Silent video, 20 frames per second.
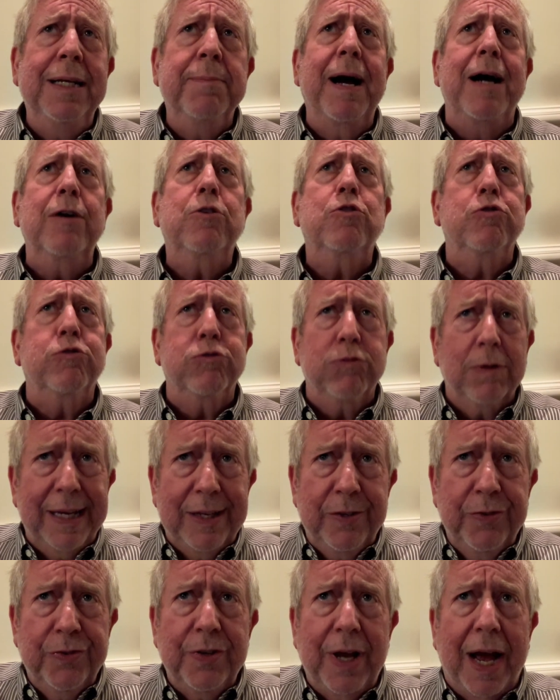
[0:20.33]
about
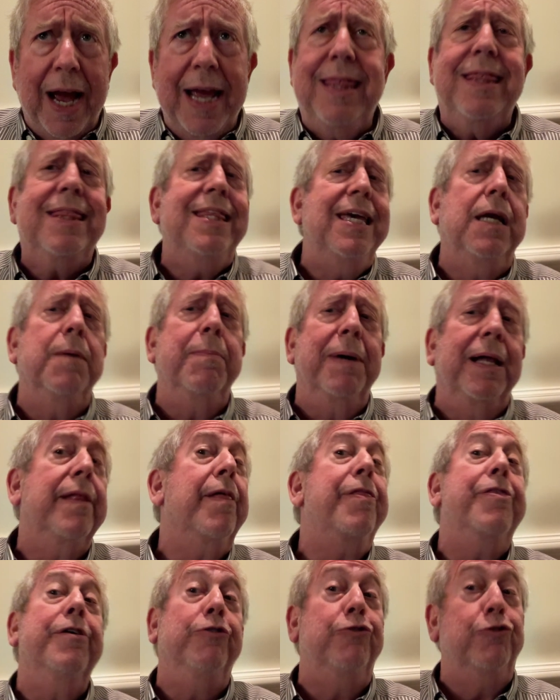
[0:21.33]
Chris, I think about
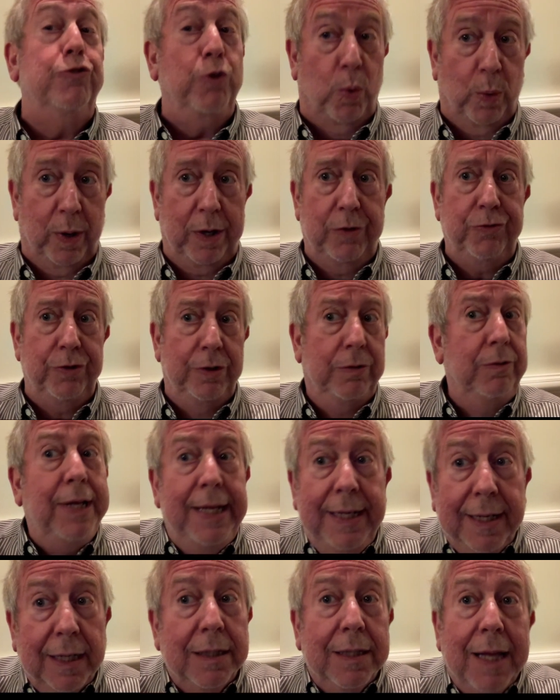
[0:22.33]
a thesaurus. You
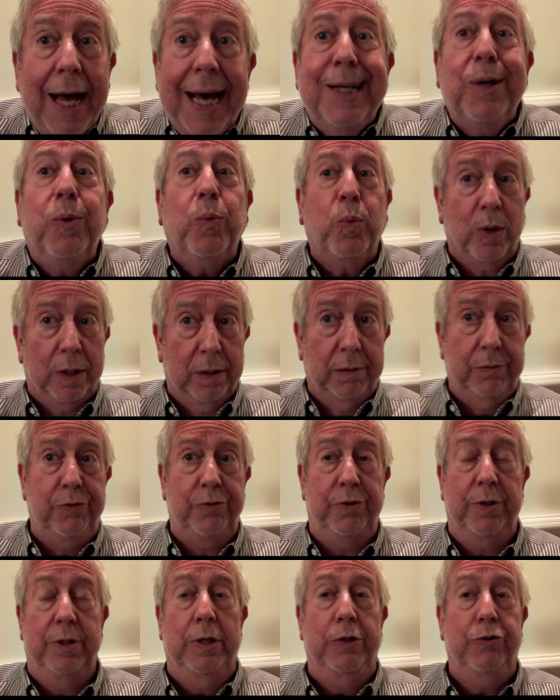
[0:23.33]
need a lot of words
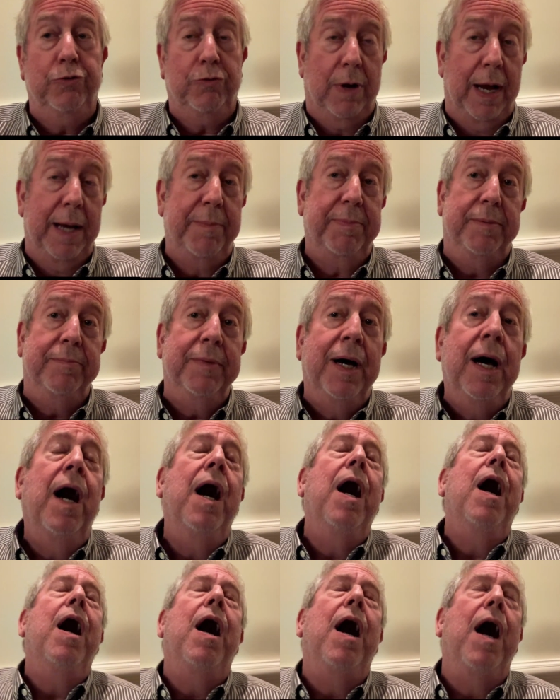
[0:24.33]
to describe him
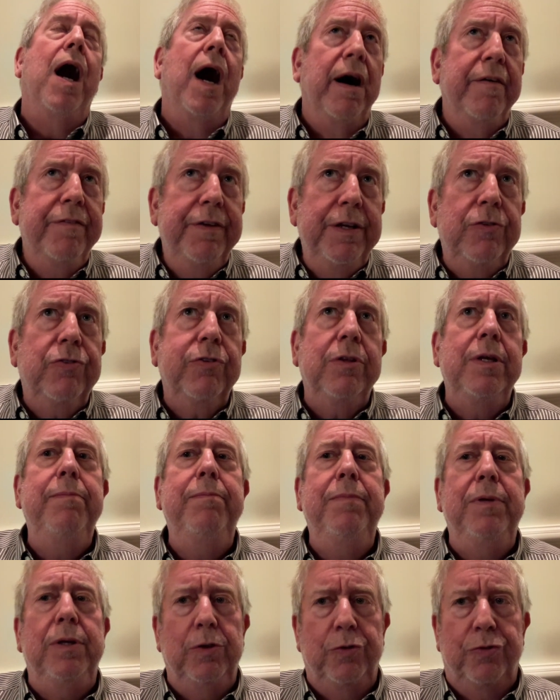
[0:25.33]
obviously
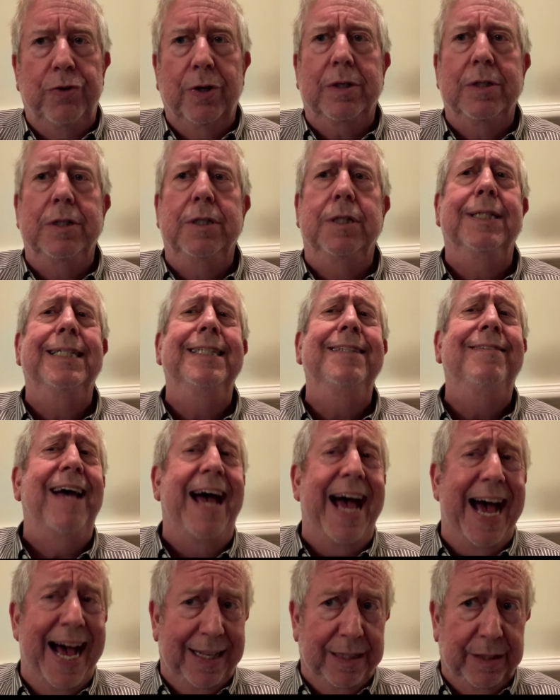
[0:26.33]
musical and
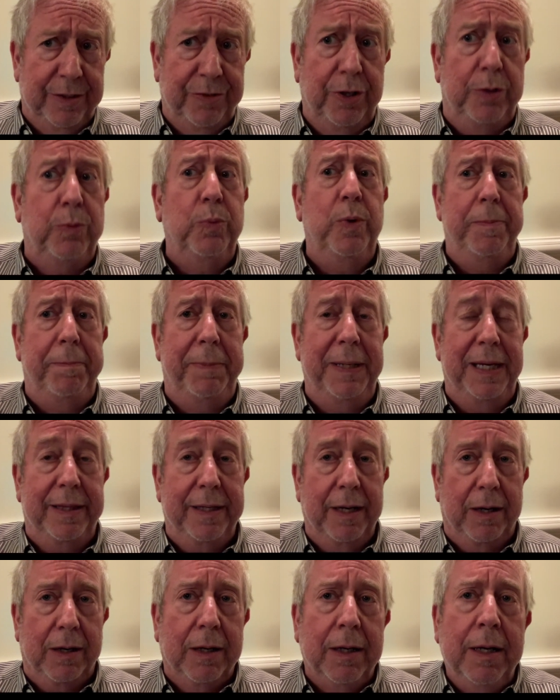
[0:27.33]
talented would be
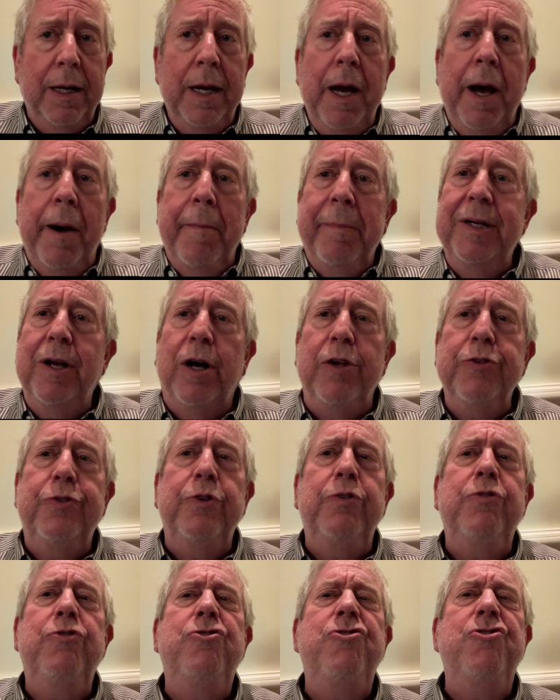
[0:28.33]
there, but also
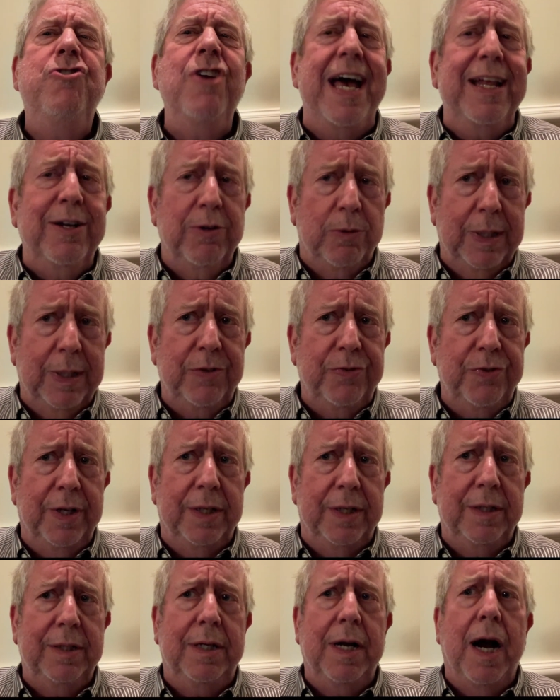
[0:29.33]
generous
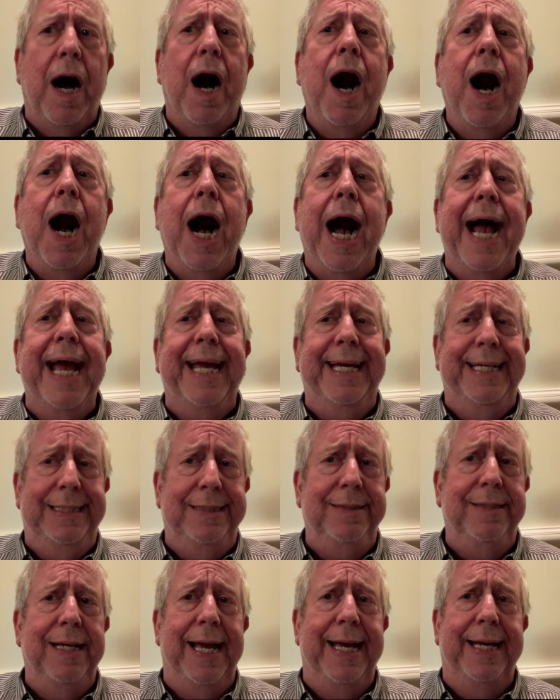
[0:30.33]
and
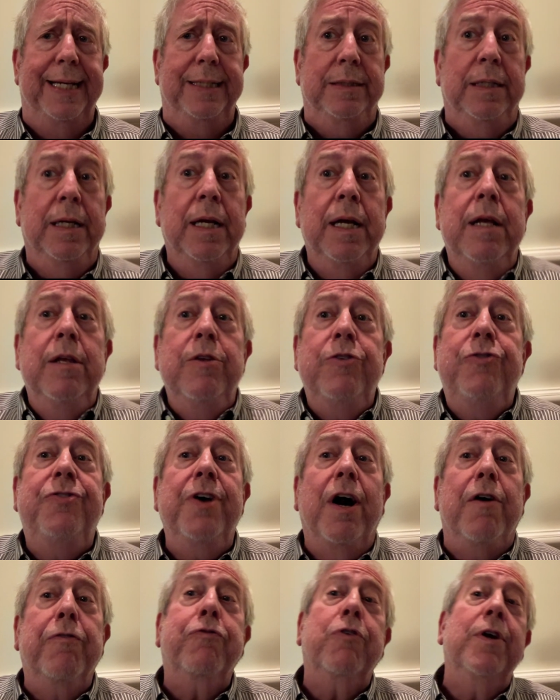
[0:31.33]
kind and
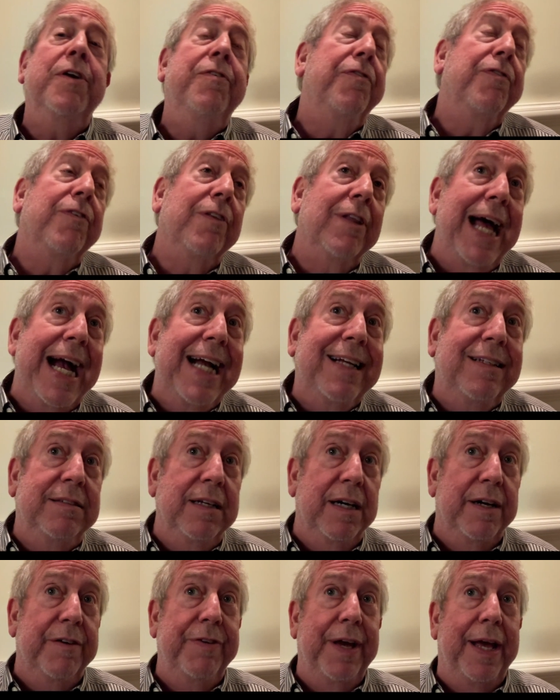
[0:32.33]
self
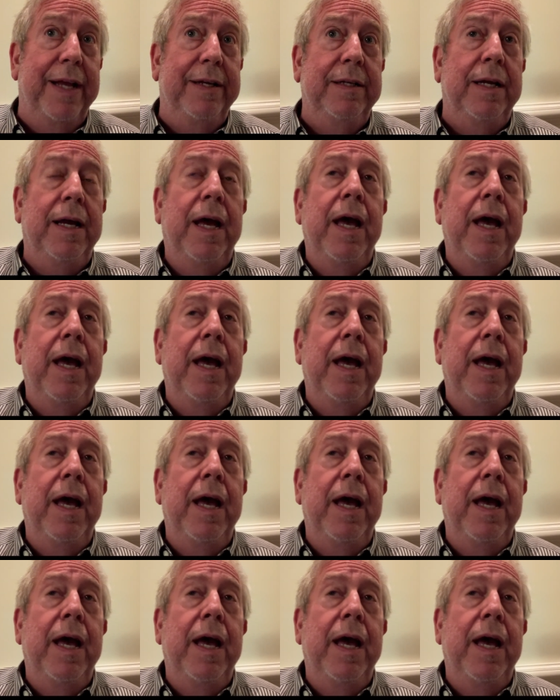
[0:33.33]
reflective and